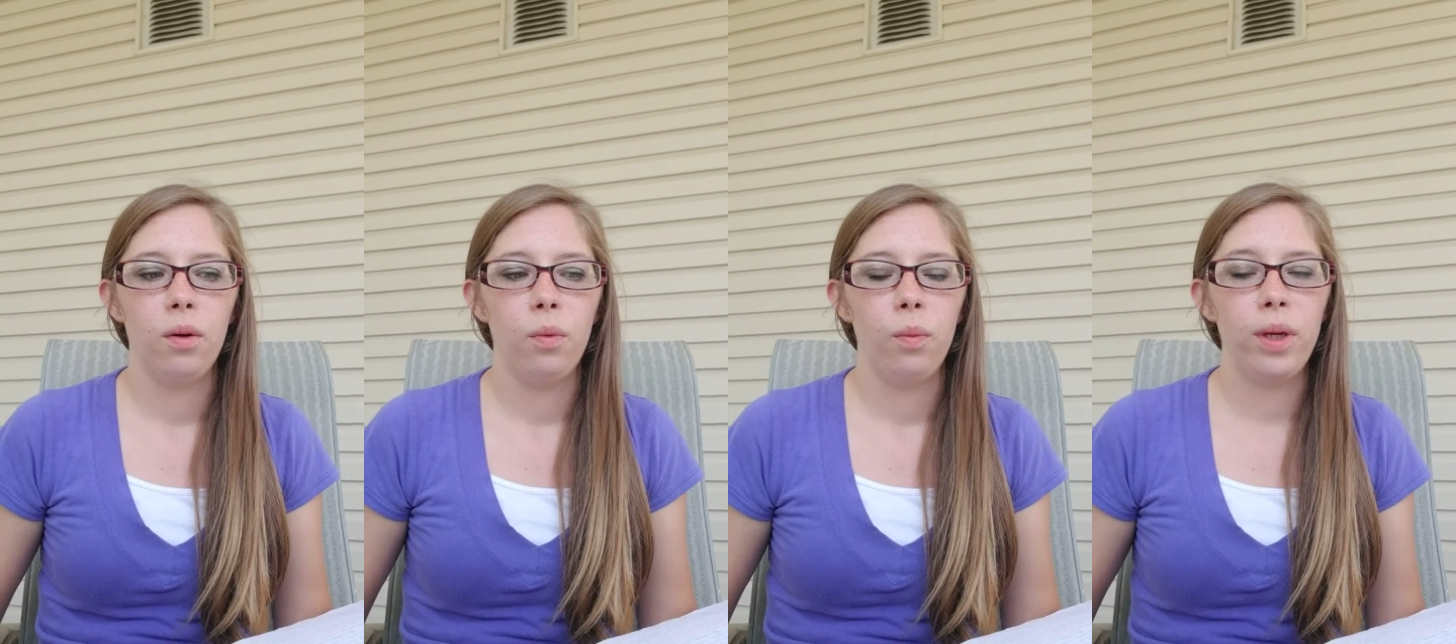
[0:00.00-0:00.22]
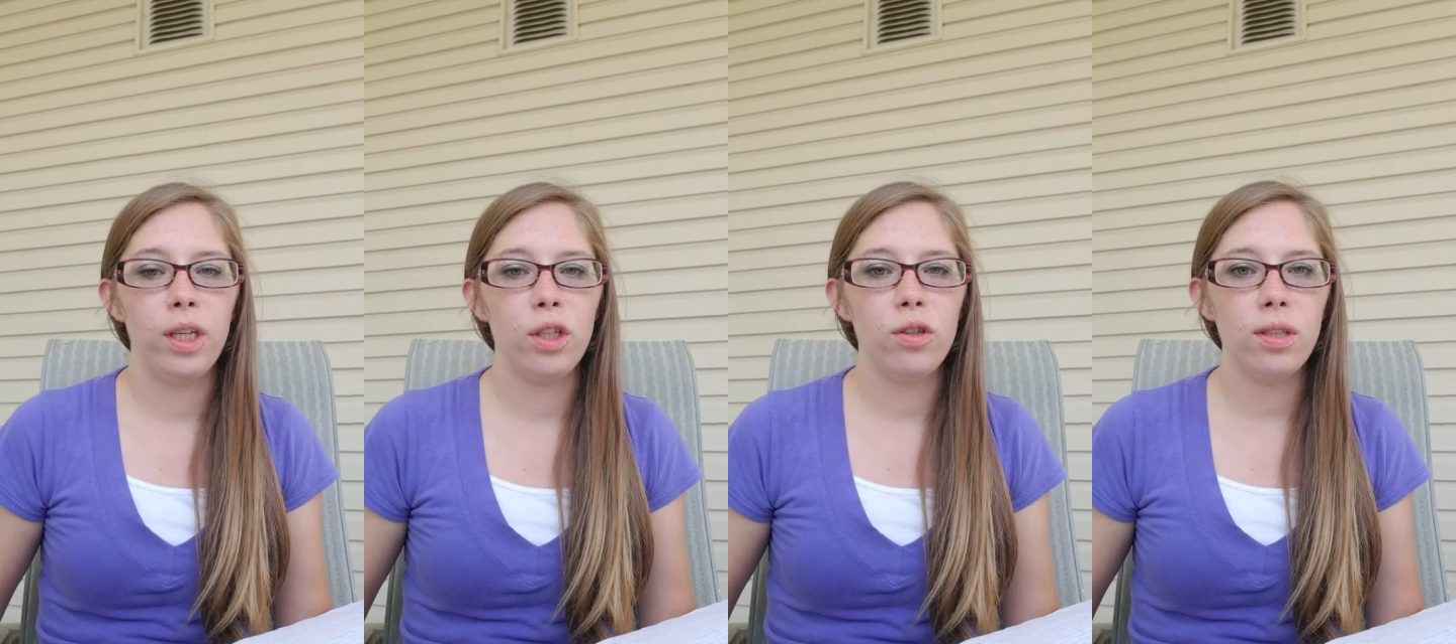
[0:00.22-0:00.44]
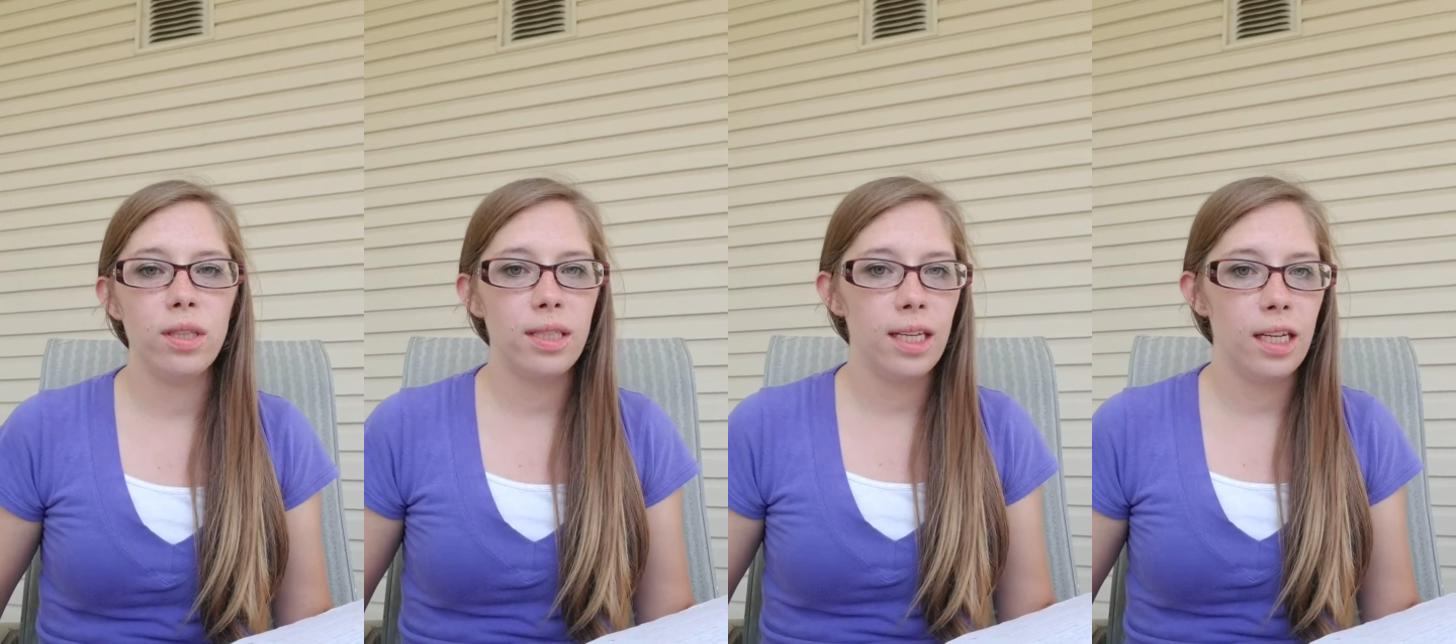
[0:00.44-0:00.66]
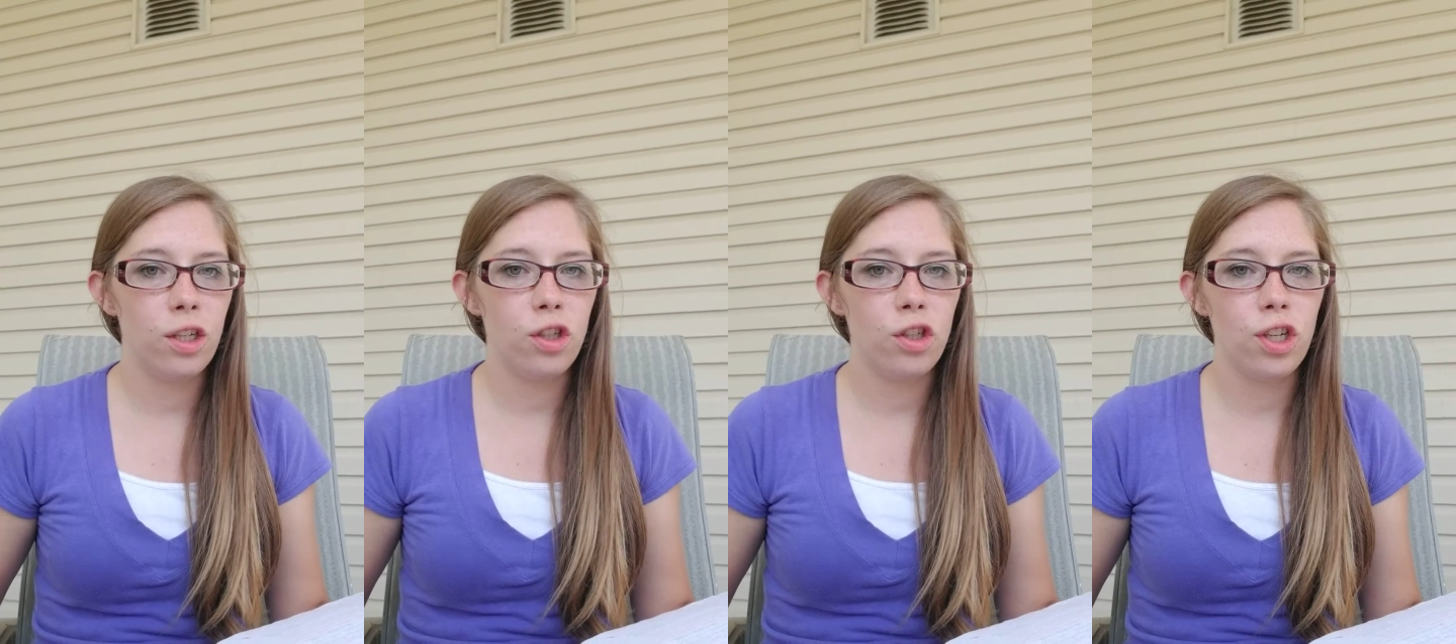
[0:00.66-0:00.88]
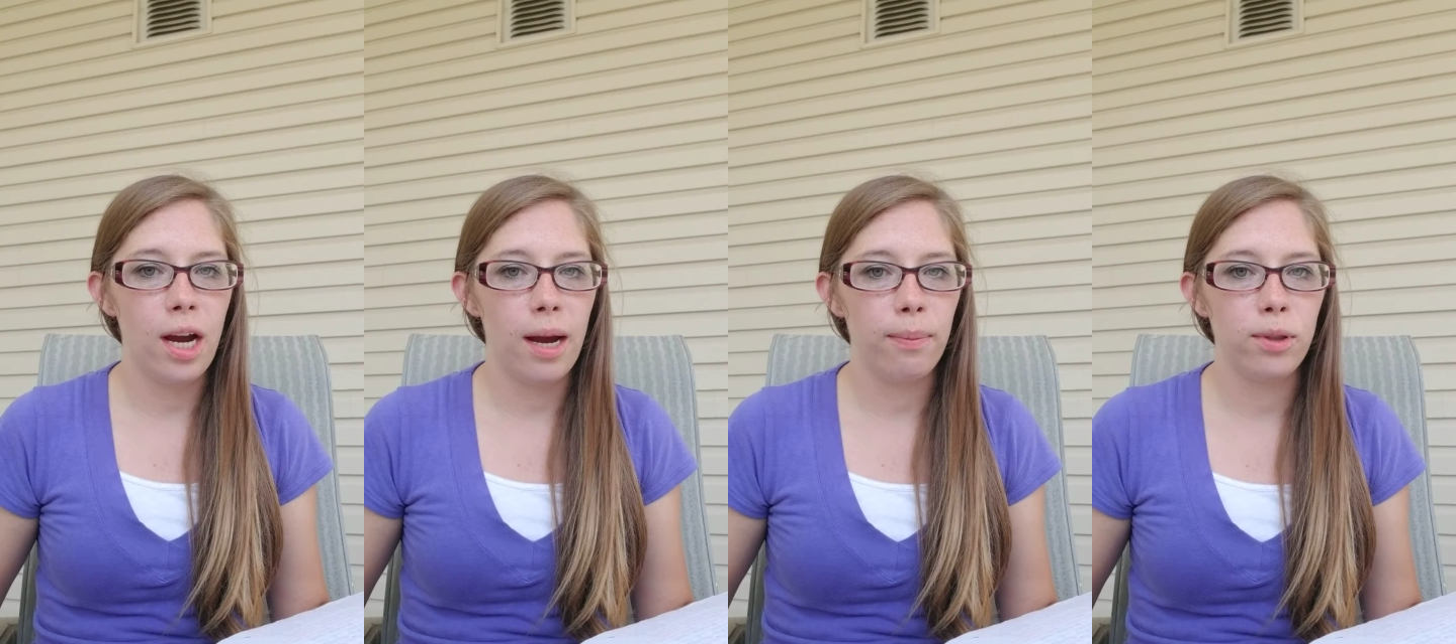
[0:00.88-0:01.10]
We could do this
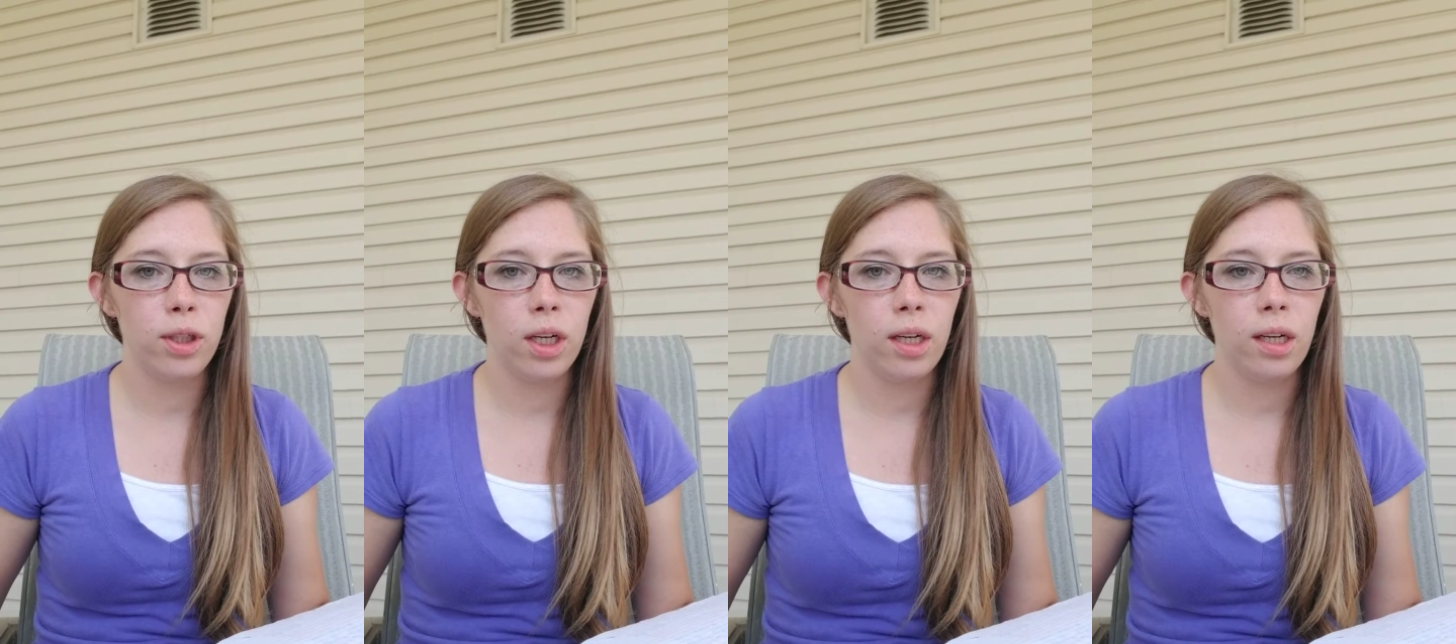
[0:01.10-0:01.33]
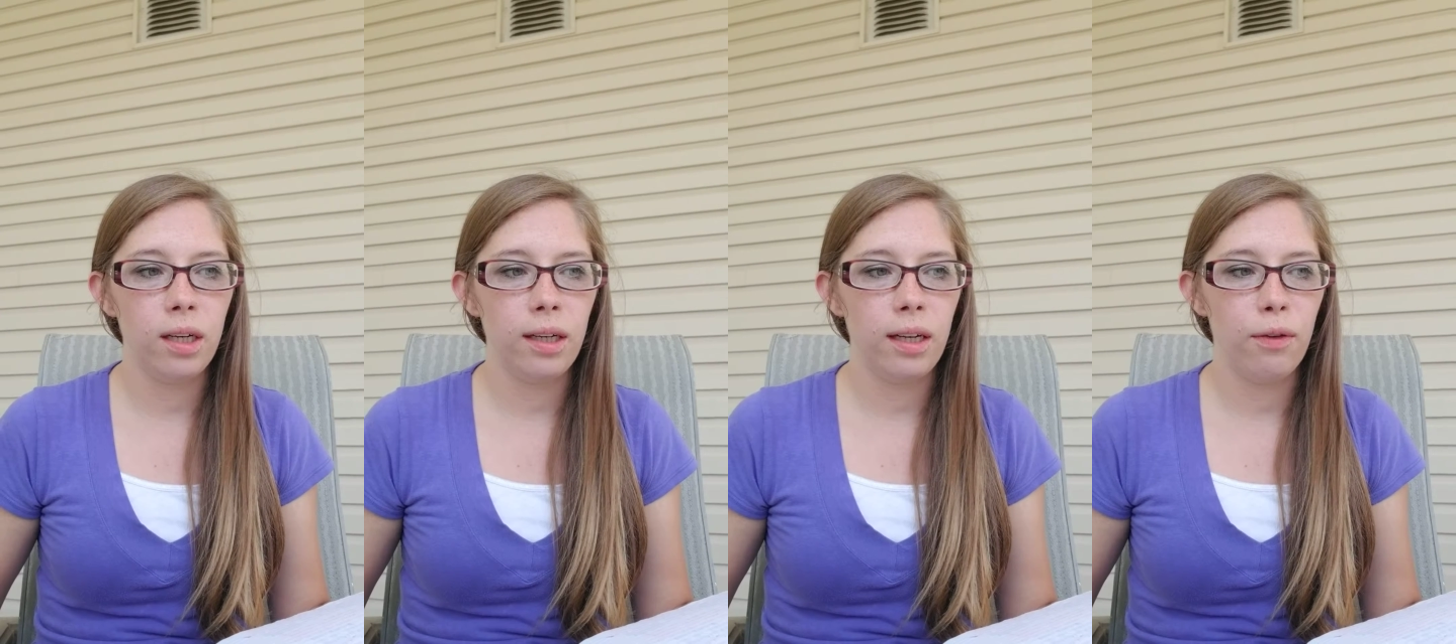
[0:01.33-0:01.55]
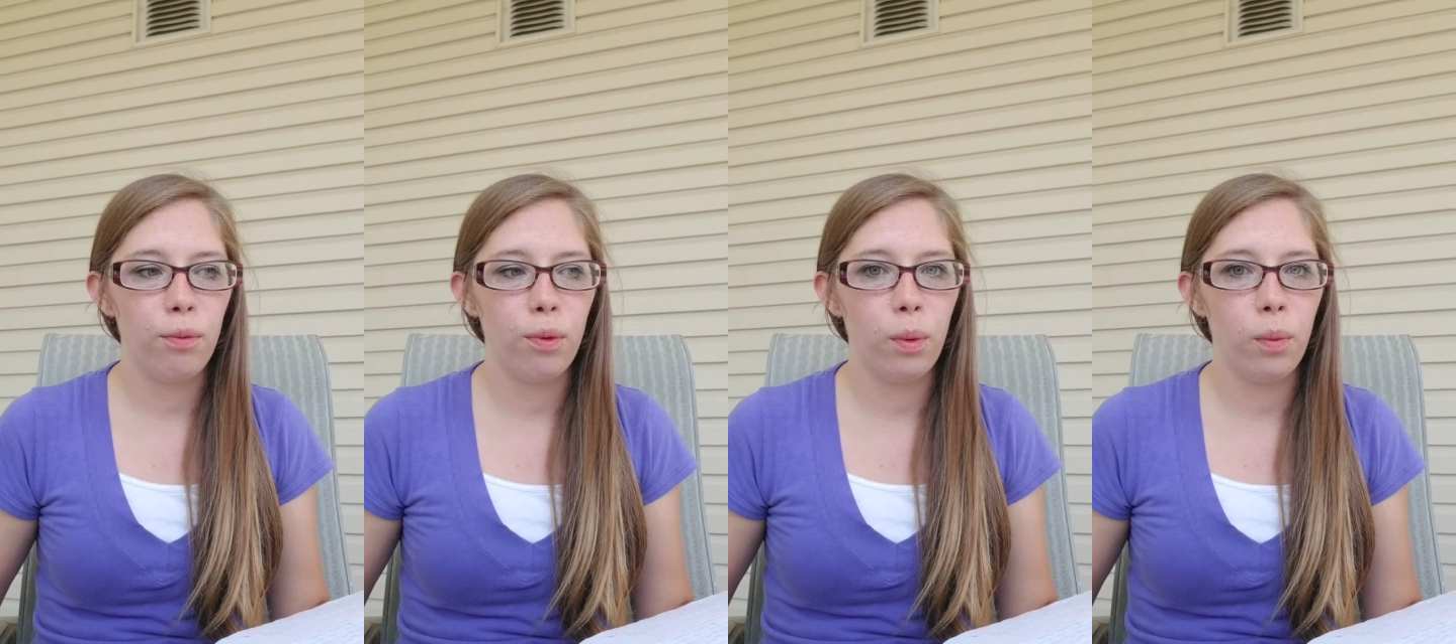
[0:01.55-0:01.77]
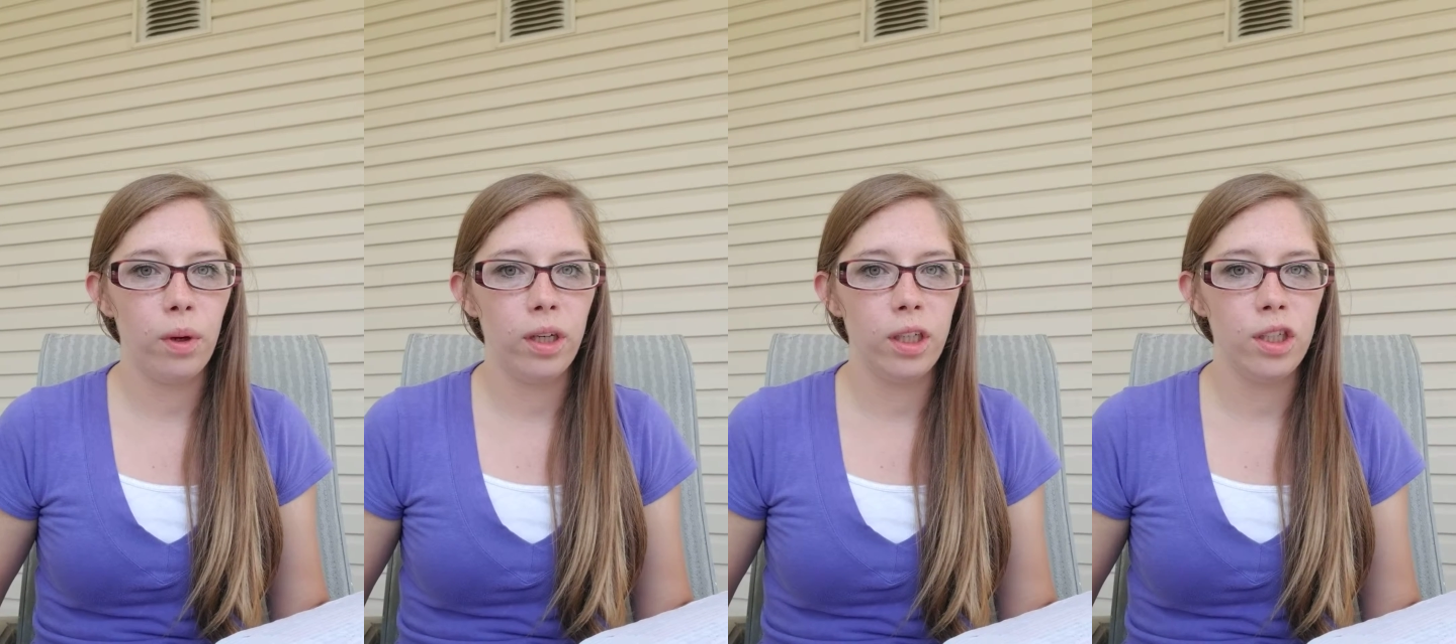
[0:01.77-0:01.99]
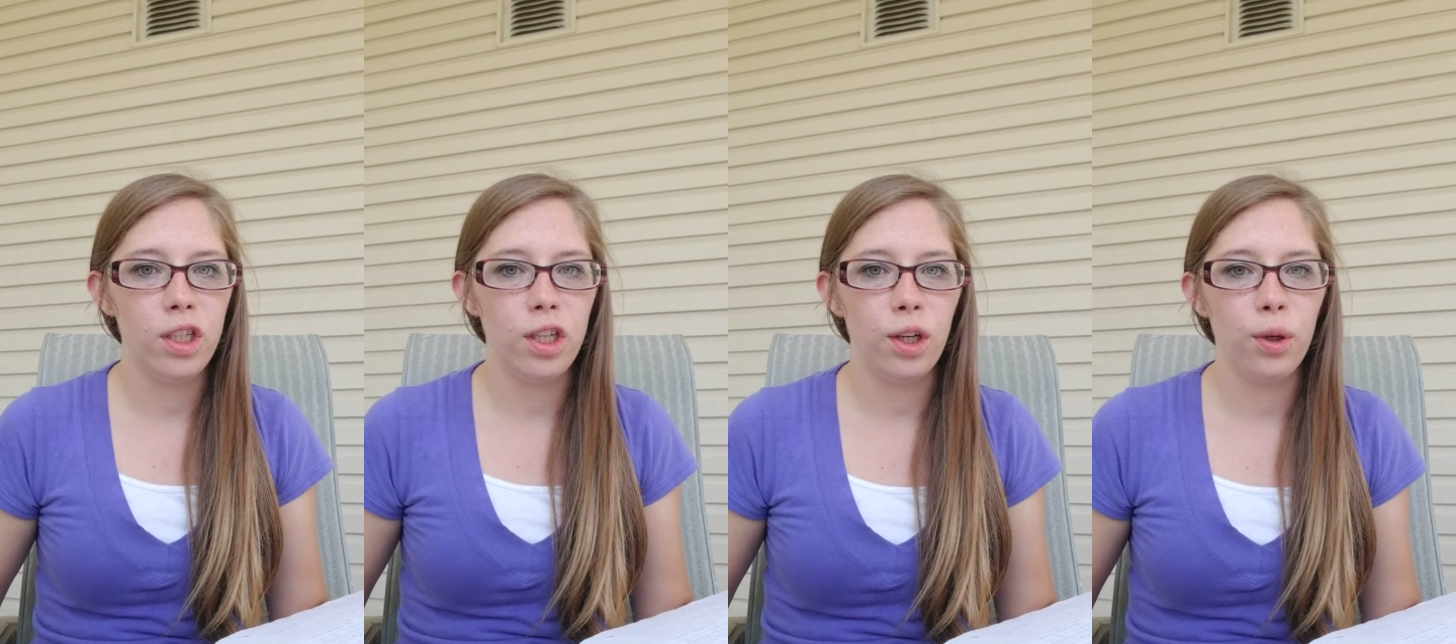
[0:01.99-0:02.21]
each chapter if we
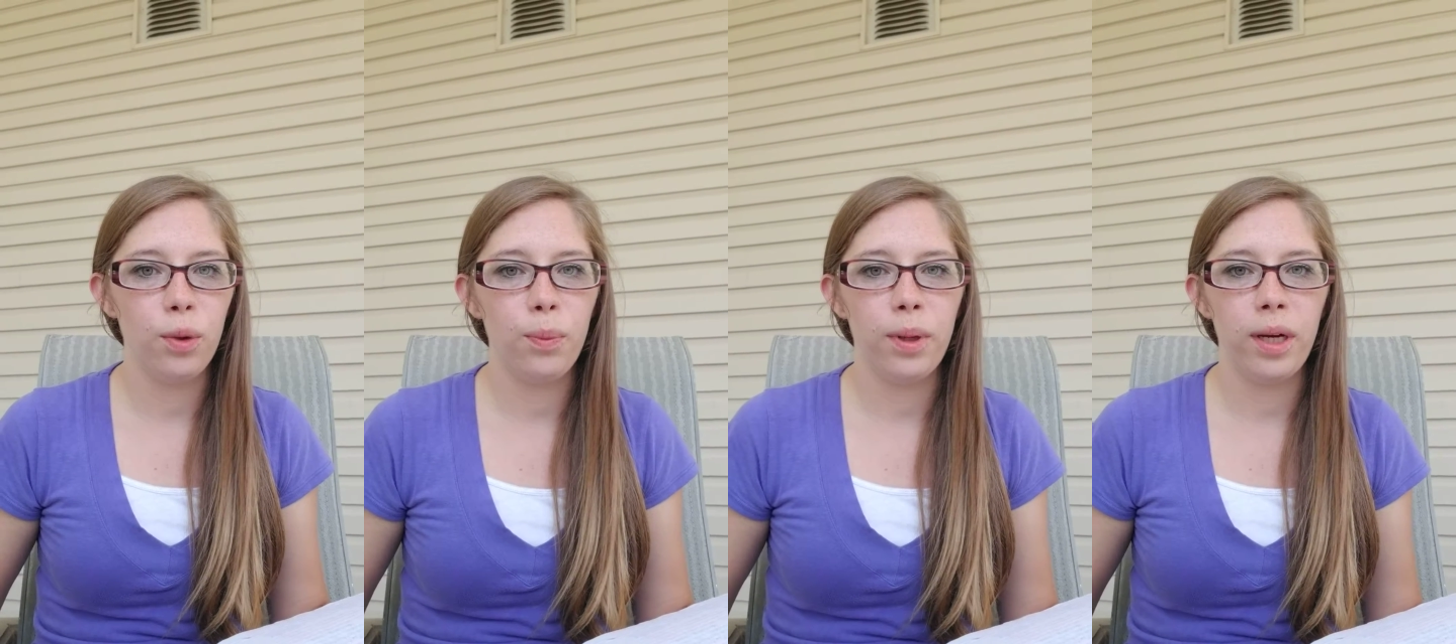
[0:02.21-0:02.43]
wanted to,